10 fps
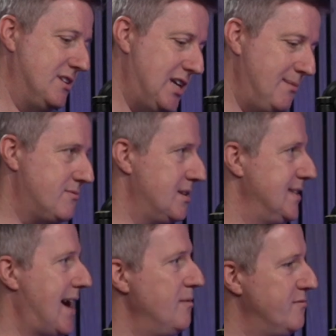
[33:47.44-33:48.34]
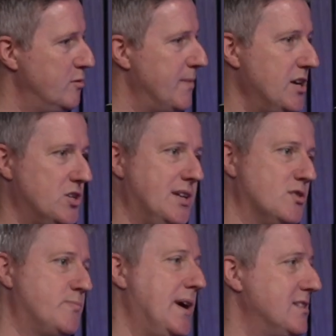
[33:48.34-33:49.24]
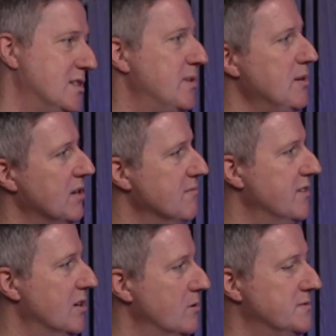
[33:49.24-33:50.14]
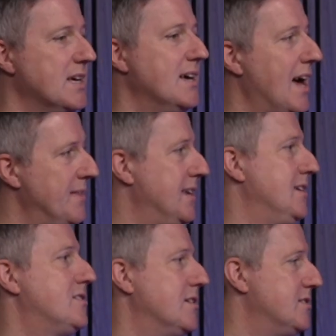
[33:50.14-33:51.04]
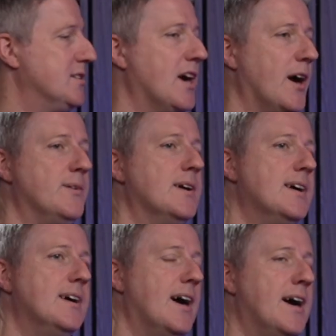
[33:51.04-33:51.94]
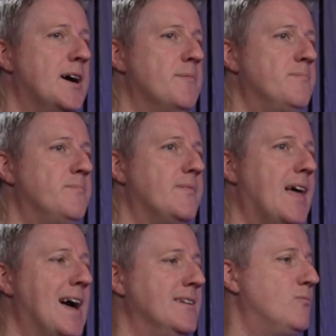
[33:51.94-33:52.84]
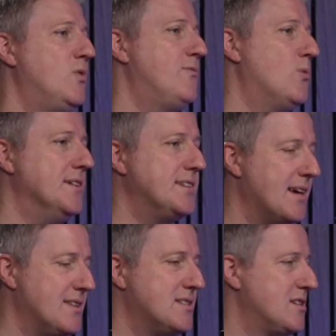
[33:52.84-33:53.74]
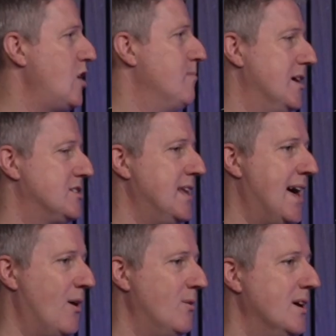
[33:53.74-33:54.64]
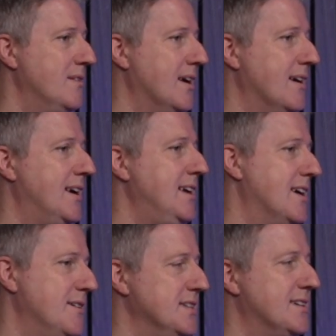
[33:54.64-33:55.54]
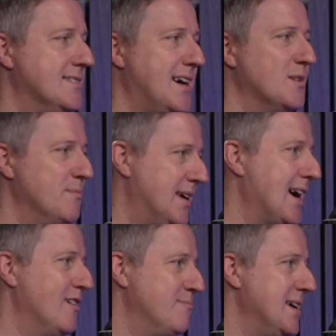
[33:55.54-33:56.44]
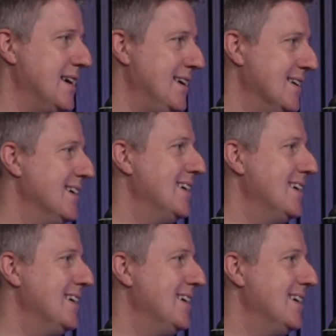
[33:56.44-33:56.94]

the teams written down in formation. He'll speak to the people involved, and then he's good to go. And we've worked together so much now that he knows he can take the mick out of me